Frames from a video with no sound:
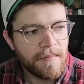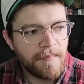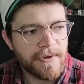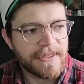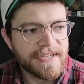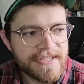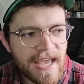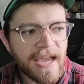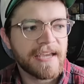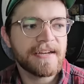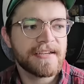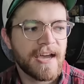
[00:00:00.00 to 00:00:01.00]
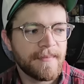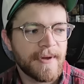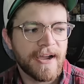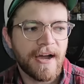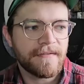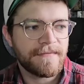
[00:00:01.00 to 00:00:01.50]
But the second time
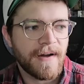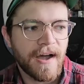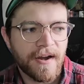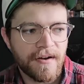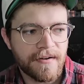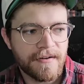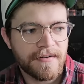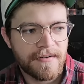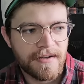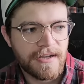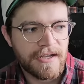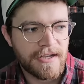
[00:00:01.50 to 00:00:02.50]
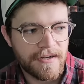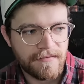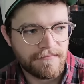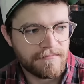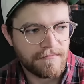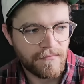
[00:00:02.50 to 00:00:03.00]
I got fired, it
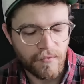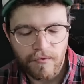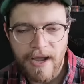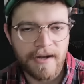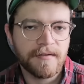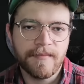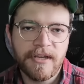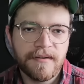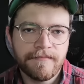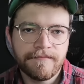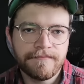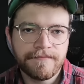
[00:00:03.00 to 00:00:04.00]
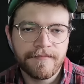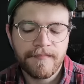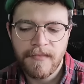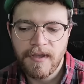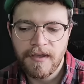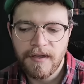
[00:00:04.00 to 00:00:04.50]
wrecked me.
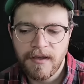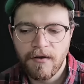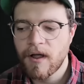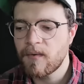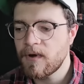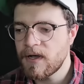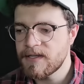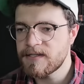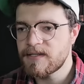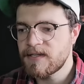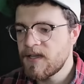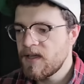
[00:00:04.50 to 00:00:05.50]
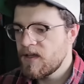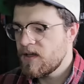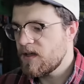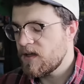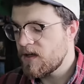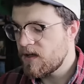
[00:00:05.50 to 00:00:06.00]
Here I was,
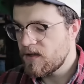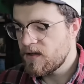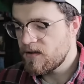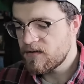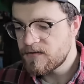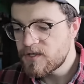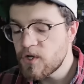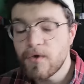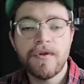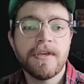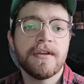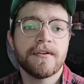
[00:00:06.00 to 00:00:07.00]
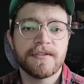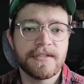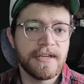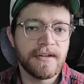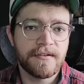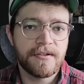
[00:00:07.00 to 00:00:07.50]
uh, two years
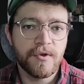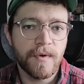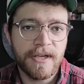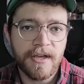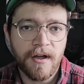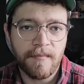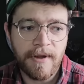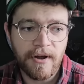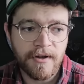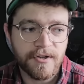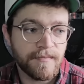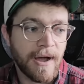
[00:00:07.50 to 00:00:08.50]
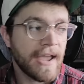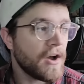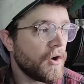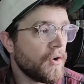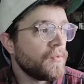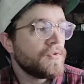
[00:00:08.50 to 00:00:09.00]
into a young marriage. My
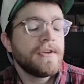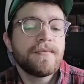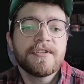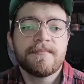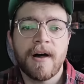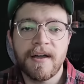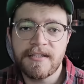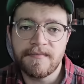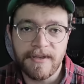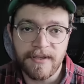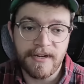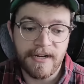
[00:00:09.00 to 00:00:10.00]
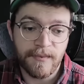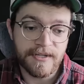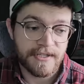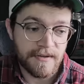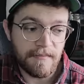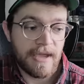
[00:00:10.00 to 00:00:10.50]
only responsibility was
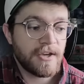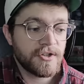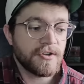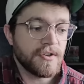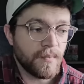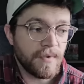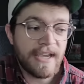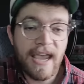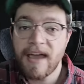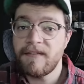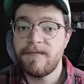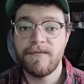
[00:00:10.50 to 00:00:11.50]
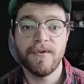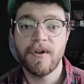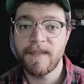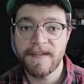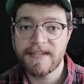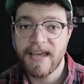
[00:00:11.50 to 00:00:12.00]
to make sure that we had food
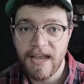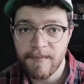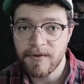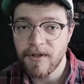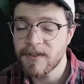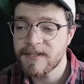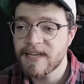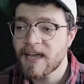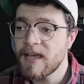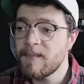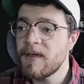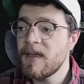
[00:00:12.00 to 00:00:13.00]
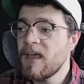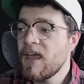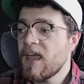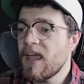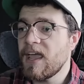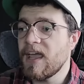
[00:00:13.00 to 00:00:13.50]
on the table all the time
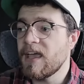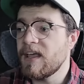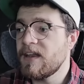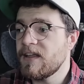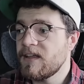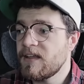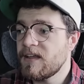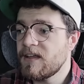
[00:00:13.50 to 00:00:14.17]
and